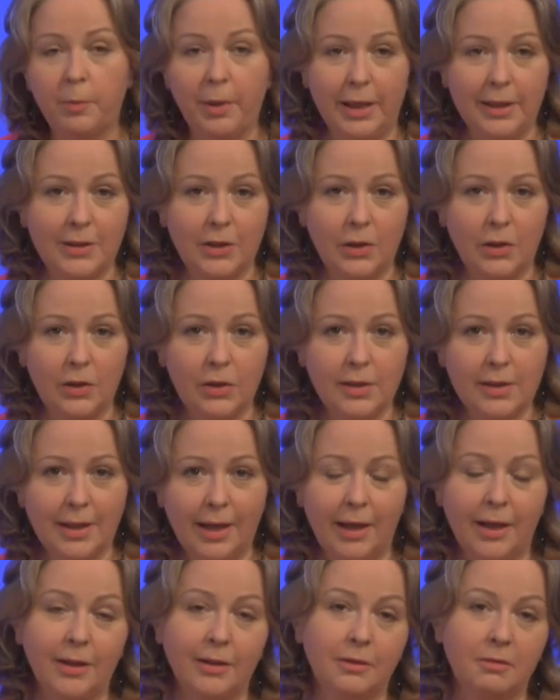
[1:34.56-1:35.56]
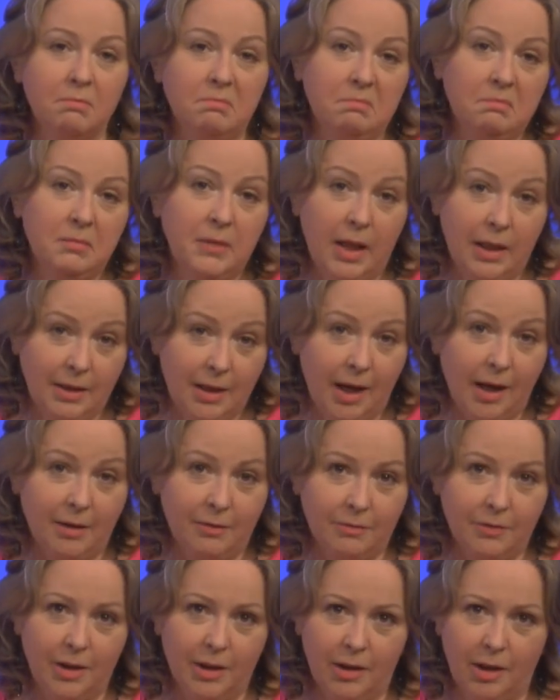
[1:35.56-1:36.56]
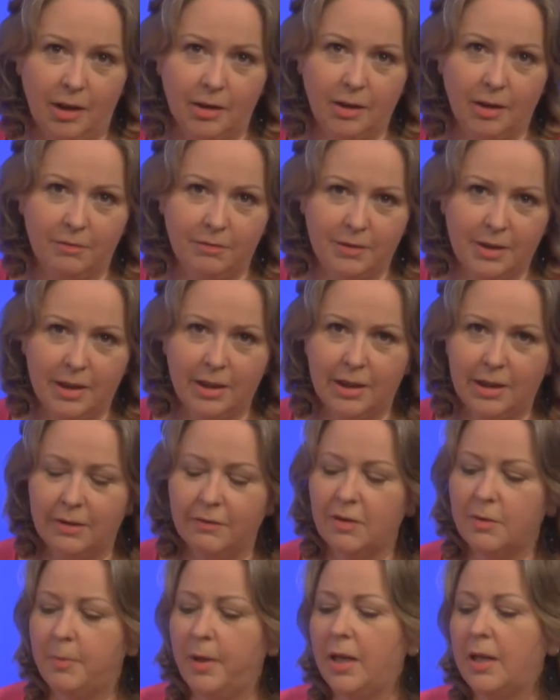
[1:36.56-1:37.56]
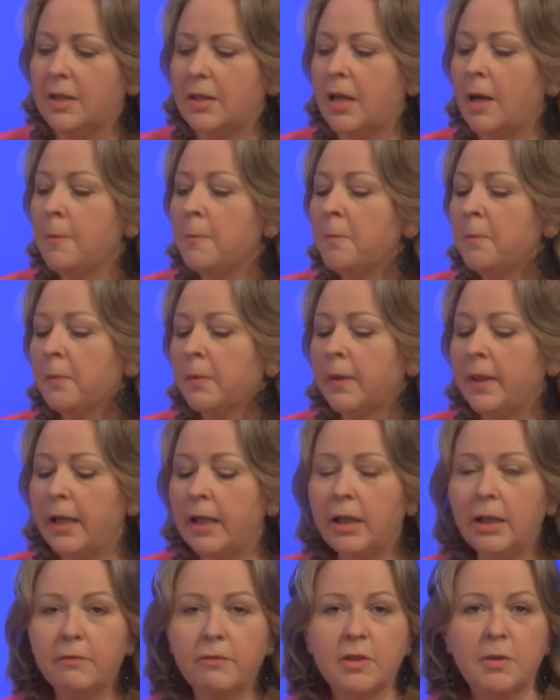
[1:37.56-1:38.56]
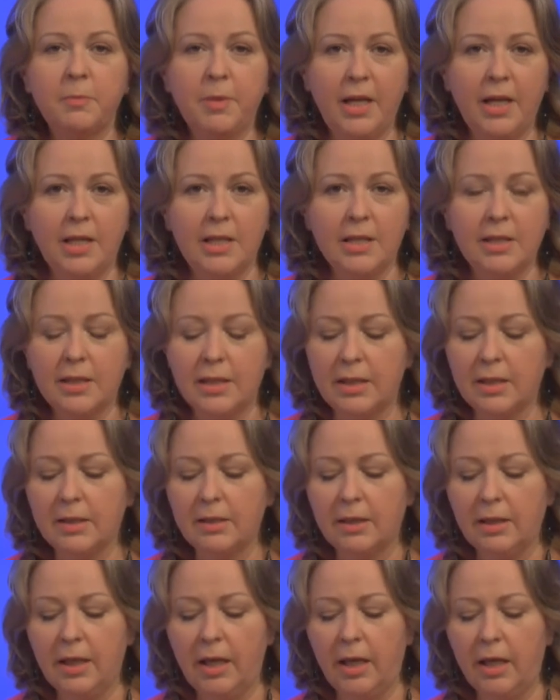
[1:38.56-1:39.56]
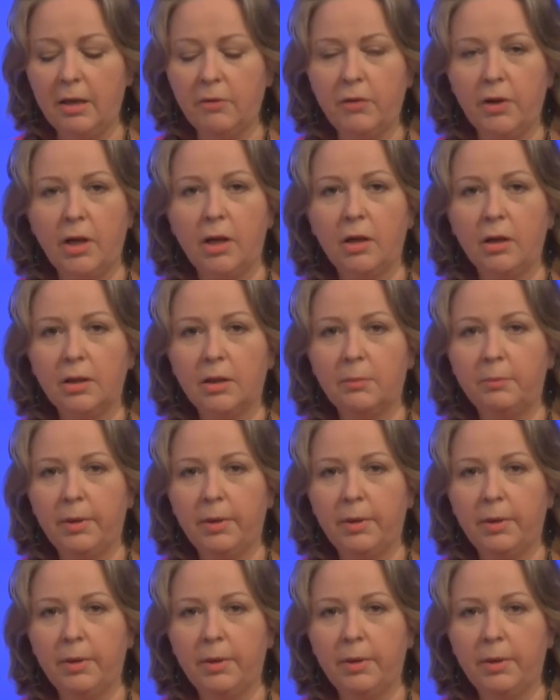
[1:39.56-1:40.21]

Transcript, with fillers: petals and not have a lot of negative space. Negative space is the area on the